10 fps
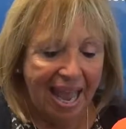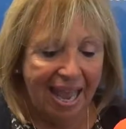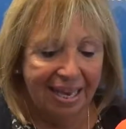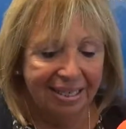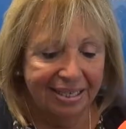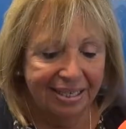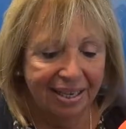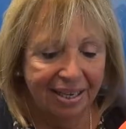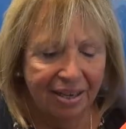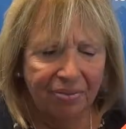and
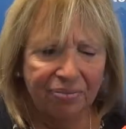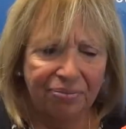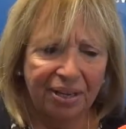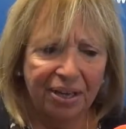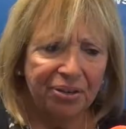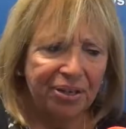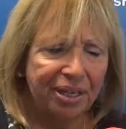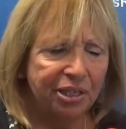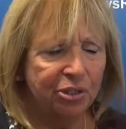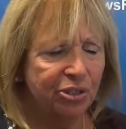a very
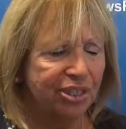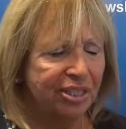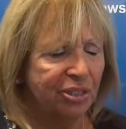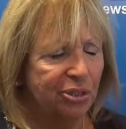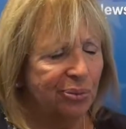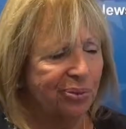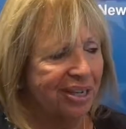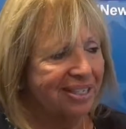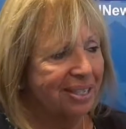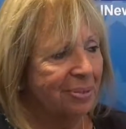interesting dude.
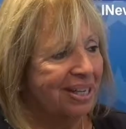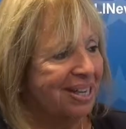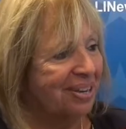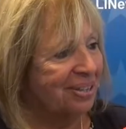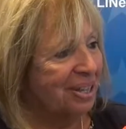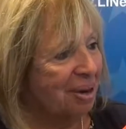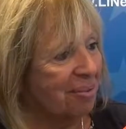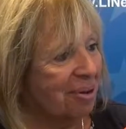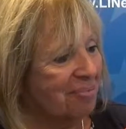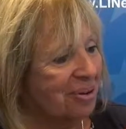So we're going to hear a lot
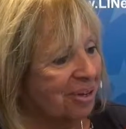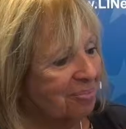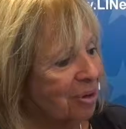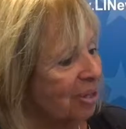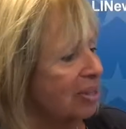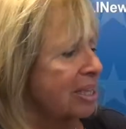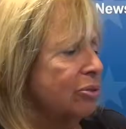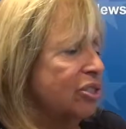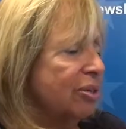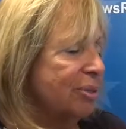about Mark. Mark, thank
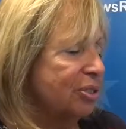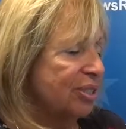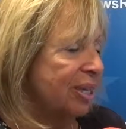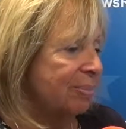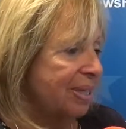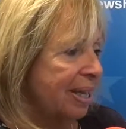you so much for coming